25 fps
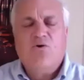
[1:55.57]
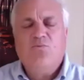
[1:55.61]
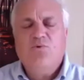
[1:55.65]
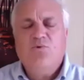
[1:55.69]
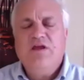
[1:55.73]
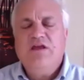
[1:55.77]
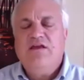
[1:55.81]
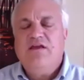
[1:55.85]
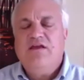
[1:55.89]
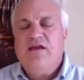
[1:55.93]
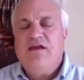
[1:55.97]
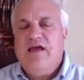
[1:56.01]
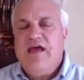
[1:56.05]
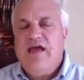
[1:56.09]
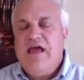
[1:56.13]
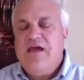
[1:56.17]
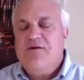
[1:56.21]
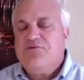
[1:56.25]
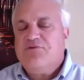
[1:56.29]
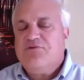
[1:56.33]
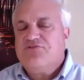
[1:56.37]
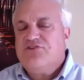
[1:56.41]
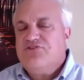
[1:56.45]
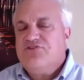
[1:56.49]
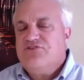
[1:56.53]
we
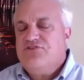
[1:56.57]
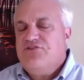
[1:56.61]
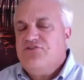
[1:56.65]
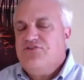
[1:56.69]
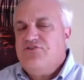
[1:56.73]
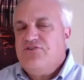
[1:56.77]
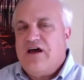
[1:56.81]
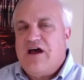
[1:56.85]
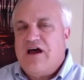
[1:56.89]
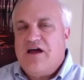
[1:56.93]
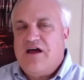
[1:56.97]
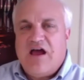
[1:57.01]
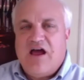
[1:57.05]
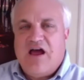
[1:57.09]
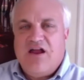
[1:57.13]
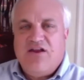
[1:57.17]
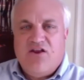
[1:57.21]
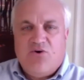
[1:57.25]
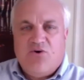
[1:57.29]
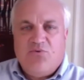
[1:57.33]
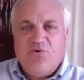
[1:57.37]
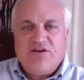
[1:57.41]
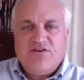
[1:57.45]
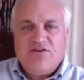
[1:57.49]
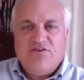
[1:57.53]
able to do, I, I
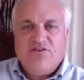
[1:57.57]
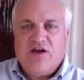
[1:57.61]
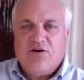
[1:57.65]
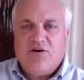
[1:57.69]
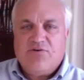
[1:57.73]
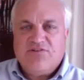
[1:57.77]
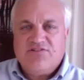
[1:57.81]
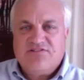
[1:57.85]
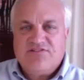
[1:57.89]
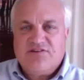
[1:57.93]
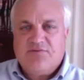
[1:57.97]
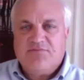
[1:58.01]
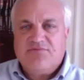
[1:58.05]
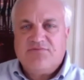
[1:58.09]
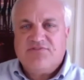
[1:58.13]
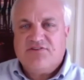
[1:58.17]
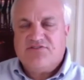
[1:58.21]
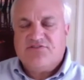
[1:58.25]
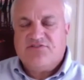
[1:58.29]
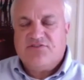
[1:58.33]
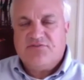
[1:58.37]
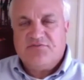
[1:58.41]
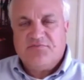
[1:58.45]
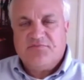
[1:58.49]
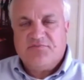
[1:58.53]
know we can do that with some
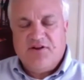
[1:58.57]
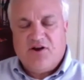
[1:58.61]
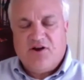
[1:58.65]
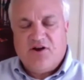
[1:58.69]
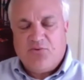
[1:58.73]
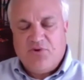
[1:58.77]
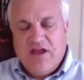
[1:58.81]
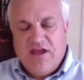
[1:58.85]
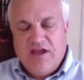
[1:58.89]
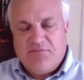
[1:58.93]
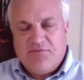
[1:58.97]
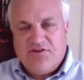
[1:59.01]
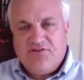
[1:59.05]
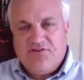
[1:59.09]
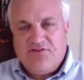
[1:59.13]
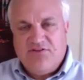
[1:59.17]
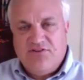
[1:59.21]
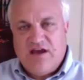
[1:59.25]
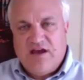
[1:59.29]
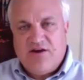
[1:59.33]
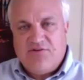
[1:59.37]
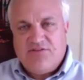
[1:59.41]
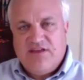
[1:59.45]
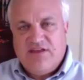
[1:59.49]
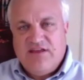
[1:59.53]
systems, but are we able to do
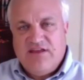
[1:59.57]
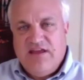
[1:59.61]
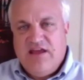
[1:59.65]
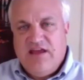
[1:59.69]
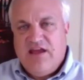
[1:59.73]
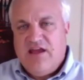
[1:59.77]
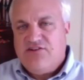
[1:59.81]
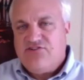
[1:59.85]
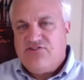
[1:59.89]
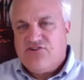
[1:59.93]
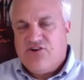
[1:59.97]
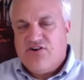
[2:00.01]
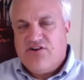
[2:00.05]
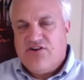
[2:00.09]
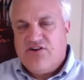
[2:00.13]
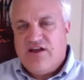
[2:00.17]
that with the EHR